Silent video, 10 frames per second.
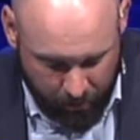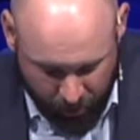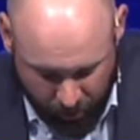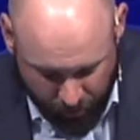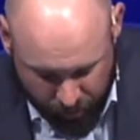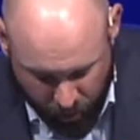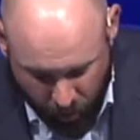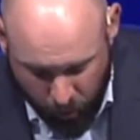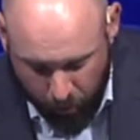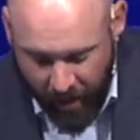the book of
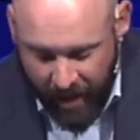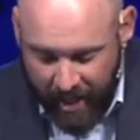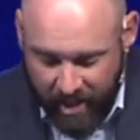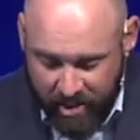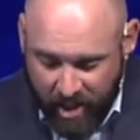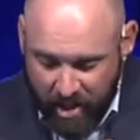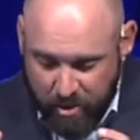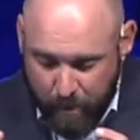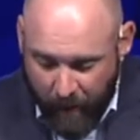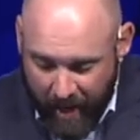Job is that
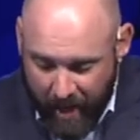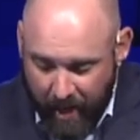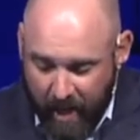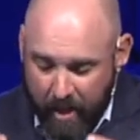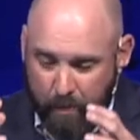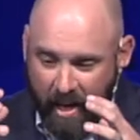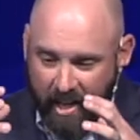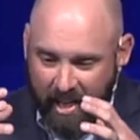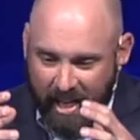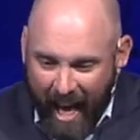his pain had
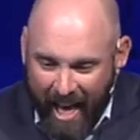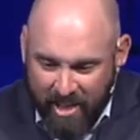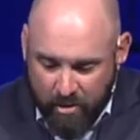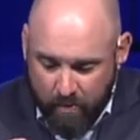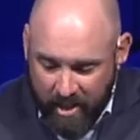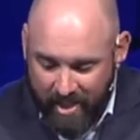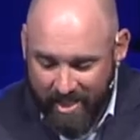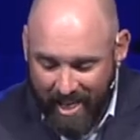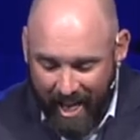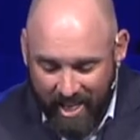made a chasm
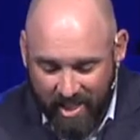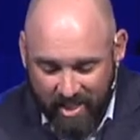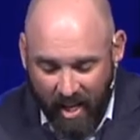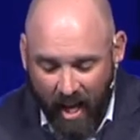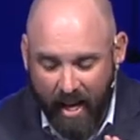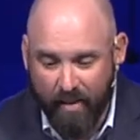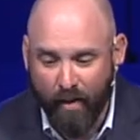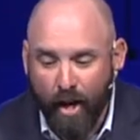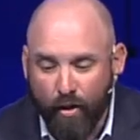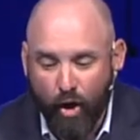inside his life
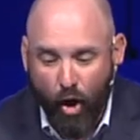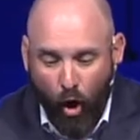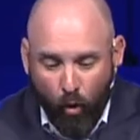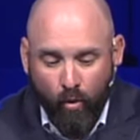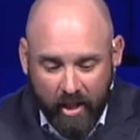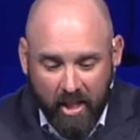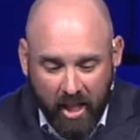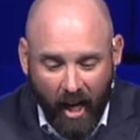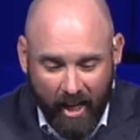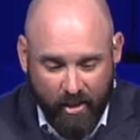that only
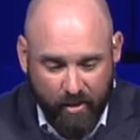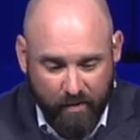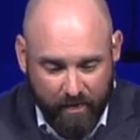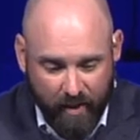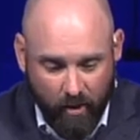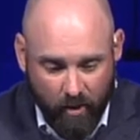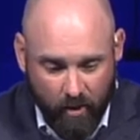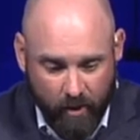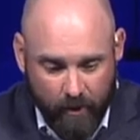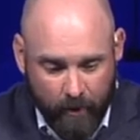God could fill.